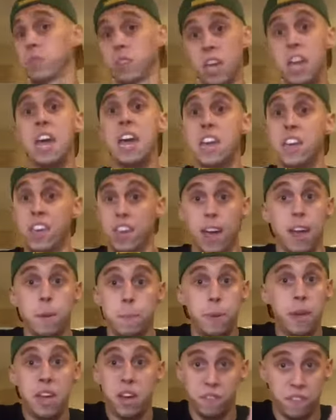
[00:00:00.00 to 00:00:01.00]
it can
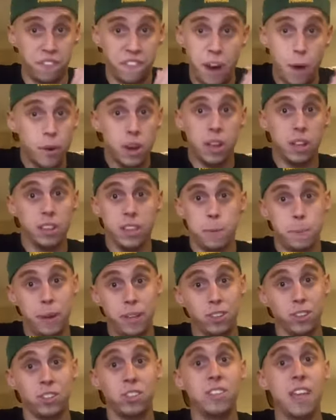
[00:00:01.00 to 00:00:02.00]
be a very elite
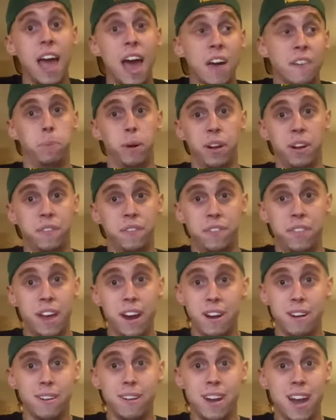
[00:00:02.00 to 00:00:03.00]
pitching staff, but if
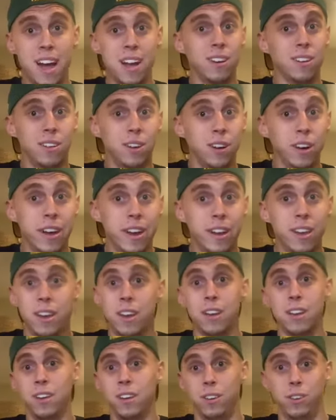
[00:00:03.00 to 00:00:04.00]
they're not good,
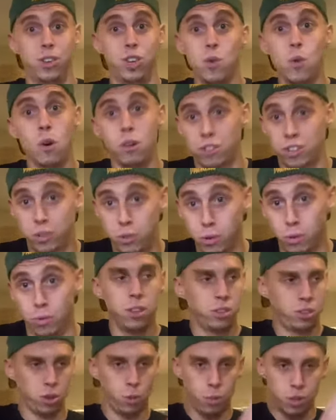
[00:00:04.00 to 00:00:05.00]
you are
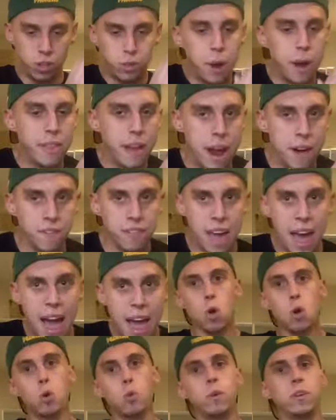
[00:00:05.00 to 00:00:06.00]
screwed. So would you rather have
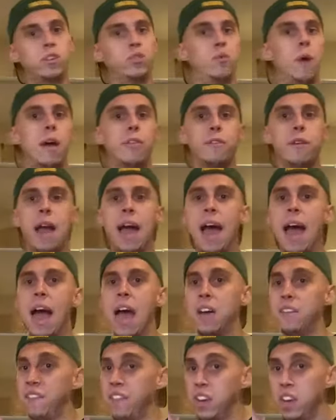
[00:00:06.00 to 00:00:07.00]
that? Or would you rather
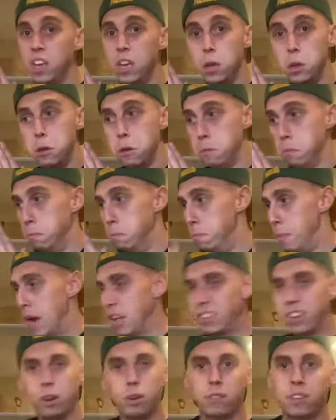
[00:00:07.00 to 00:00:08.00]
have
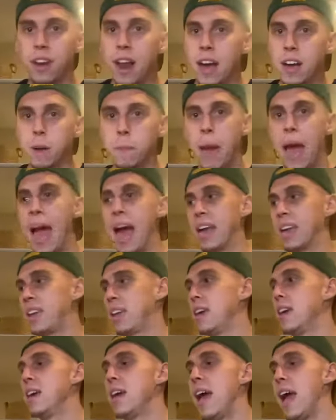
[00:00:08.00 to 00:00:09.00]
Masahiro Tanaka back
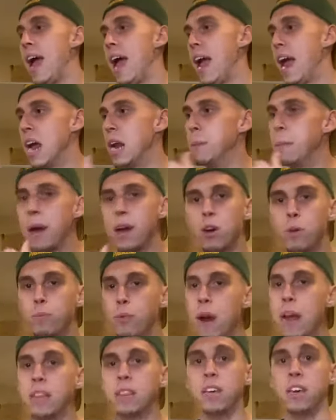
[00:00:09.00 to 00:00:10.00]
and Michael
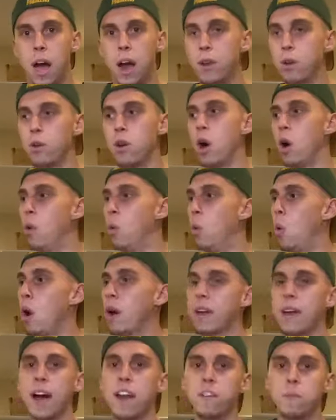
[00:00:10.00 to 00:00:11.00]
Brantley? I don't know what
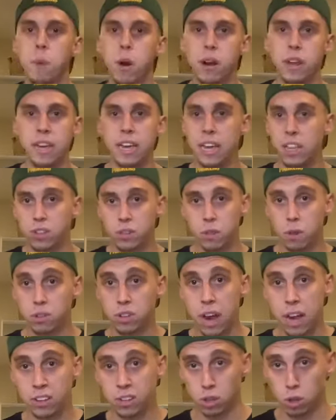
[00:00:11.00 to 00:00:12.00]
kind of money each of those
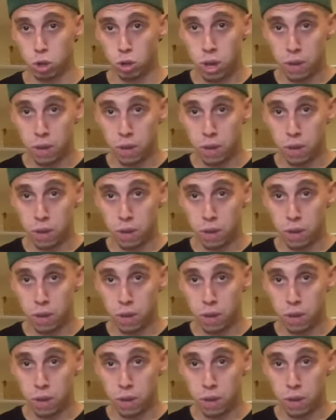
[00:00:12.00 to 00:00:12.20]
guys are looking